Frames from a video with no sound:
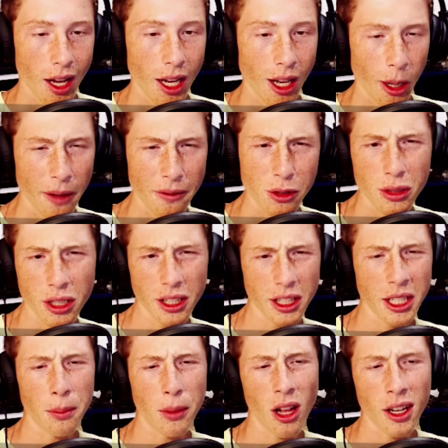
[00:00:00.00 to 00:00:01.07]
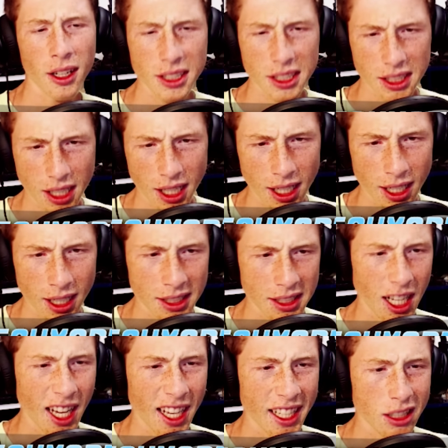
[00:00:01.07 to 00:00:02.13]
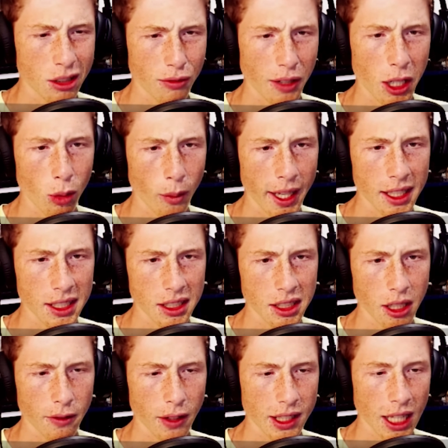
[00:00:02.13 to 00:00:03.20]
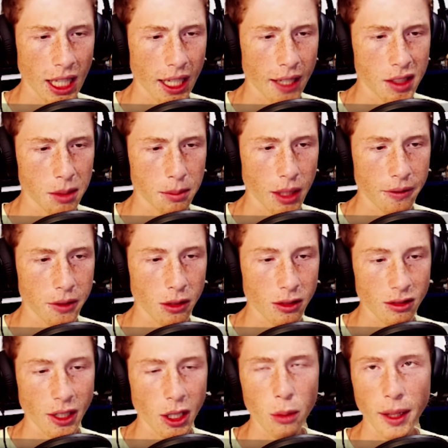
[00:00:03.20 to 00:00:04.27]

I have utility blocks, signs, railways, and stuff like that. I have some leftover